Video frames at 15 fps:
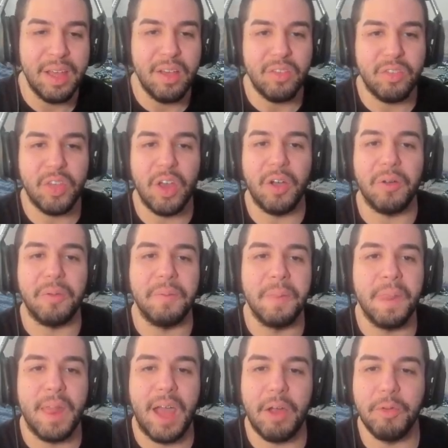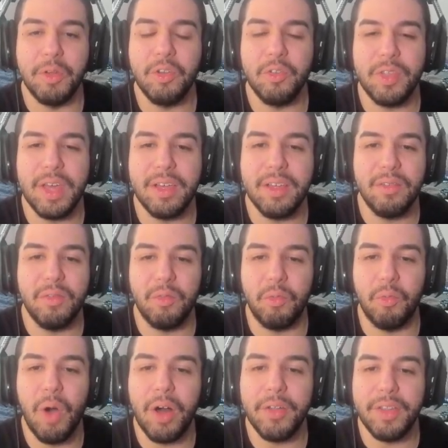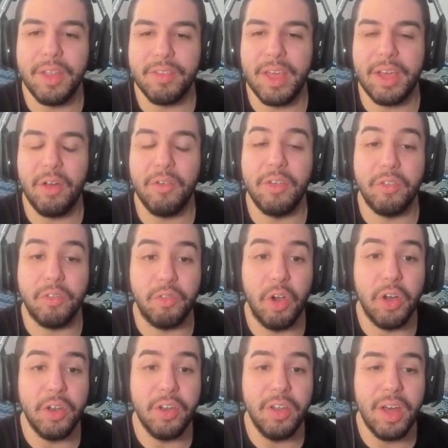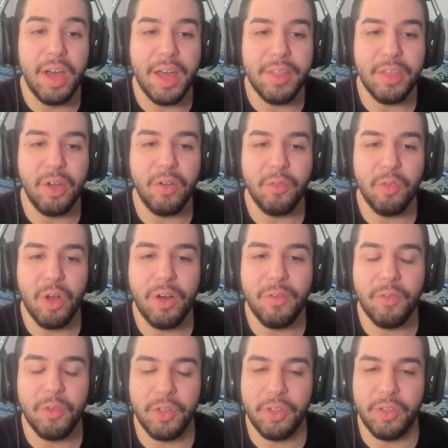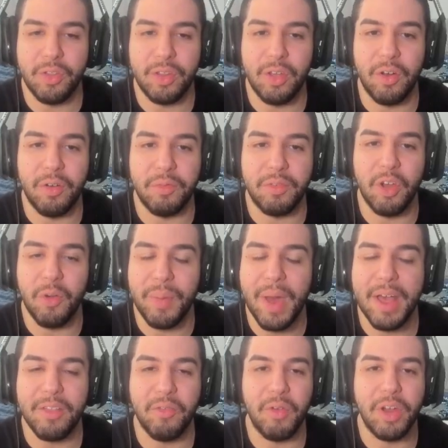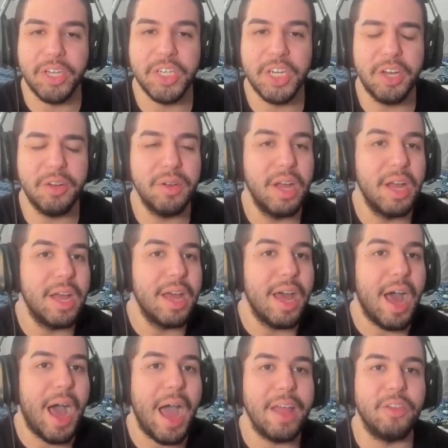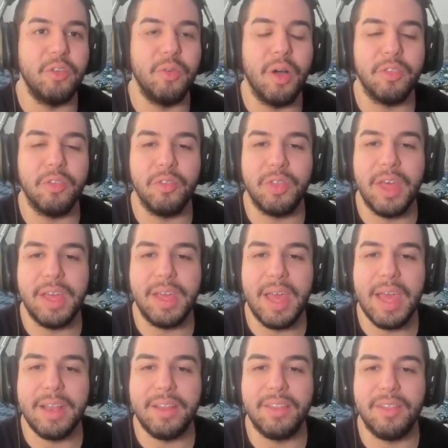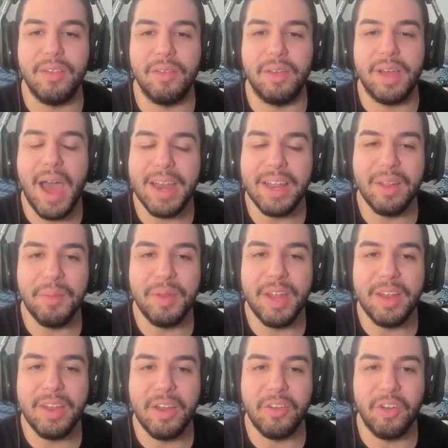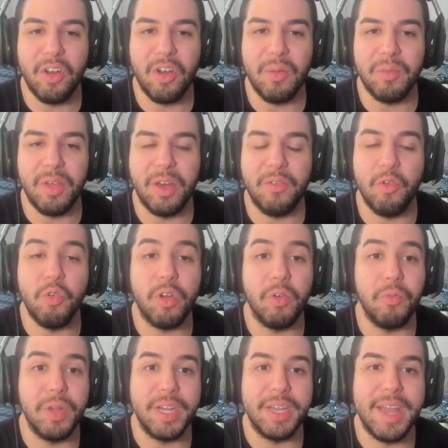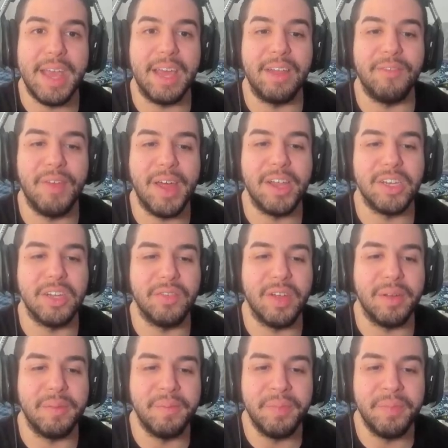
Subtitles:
So I really do think, while this light cone is good, I think overall for the Topaz and Ratio, I do also think it's kind of limited in terms of who can really take advantage of it.